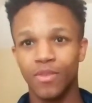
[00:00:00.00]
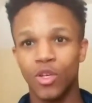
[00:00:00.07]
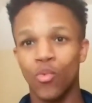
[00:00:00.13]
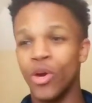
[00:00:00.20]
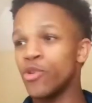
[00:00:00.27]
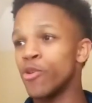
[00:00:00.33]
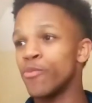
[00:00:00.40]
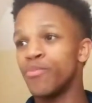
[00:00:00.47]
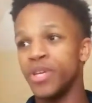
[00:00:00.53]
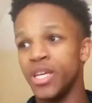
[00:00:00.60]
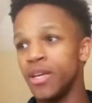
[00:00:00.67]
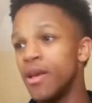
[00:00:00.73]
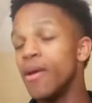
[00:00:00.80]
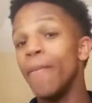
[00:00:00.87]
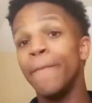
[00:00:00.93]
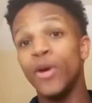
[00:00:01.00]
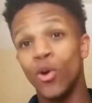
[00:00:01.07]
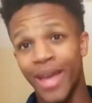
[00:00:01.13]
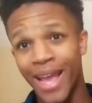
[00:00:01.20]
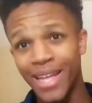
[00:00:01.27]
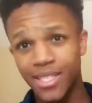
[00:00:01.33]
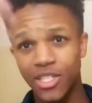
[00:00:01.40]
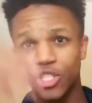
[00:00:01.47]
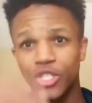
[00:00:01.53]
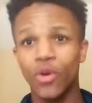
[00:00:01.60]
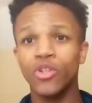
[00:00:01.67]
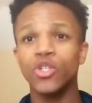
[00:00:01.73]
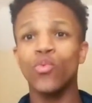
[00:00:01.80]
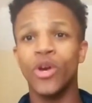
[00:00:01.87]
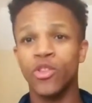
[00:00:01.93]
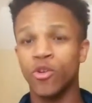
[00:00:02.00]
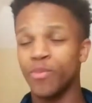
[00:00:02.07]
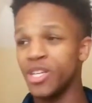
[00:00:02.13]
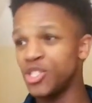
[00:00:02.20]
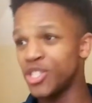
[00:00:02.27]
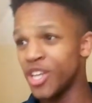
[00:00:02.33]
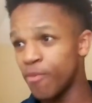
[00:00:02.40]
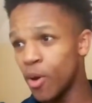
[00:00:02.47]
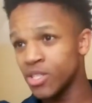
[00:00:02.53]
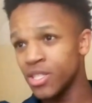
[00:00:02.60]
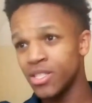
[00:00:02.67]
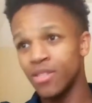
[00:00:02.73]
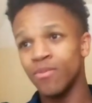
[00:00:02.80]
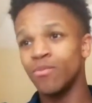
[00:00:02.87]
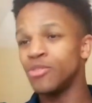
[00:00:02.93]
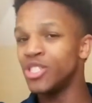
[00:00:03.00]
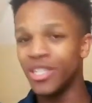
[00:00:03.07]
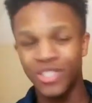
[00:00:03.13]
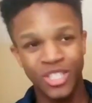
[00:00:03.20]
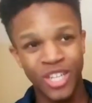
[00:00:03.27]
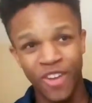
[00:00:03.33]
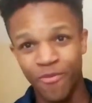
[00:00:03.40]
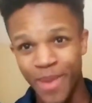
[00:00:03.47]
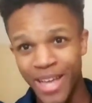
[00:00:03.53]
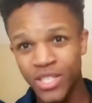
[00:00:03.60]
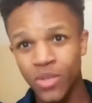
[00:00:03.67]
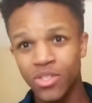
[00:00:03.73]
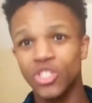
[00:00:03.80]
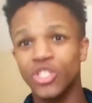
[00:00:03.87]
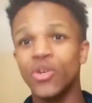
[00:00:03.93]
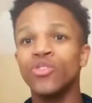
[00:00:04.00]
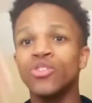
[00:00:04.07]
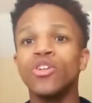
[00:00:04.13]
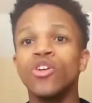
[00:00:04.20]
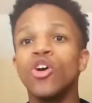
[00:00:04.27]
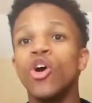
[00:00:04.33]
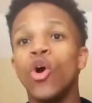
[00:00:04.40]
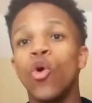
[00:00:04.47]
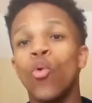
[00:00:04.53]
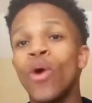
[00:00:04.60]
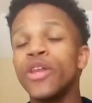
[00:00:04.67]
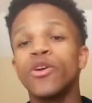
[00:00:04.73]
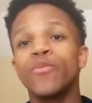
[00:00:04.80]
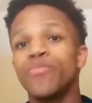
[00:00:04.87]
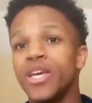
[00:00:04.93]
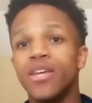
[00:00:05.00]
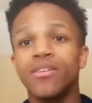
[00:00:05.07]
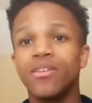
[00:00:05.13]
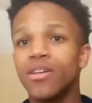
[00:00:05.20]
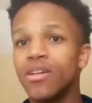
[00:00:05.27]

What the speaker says: Whether it be Bill Gates' children, whether it be Jeff Bezos' children, whether it be